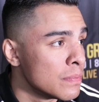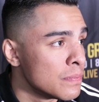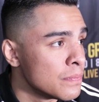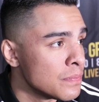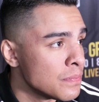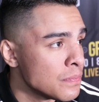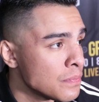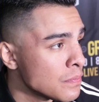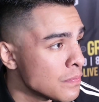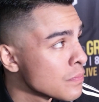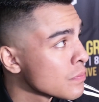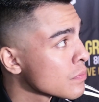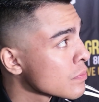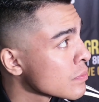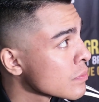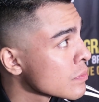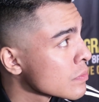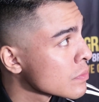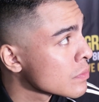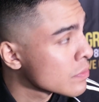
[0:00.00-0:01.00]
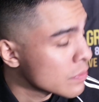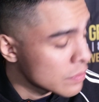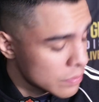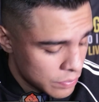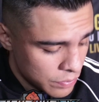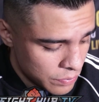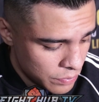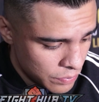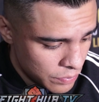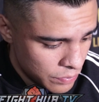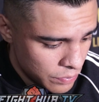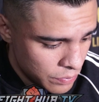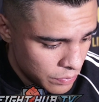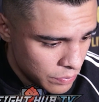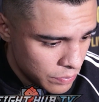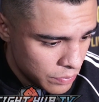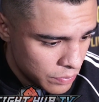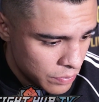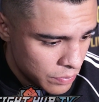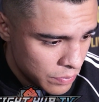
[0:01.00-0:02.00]
Pretty much, you're saying that there is no
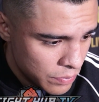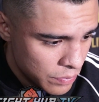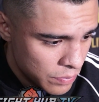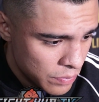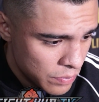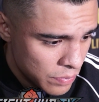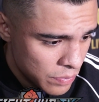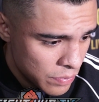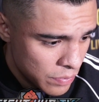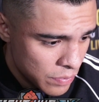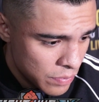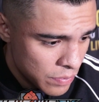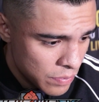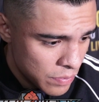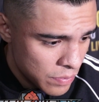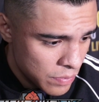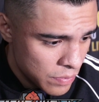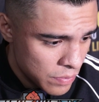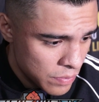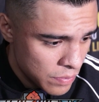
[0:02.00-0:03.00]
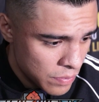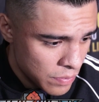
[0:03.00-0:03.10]
such thing as a moral victory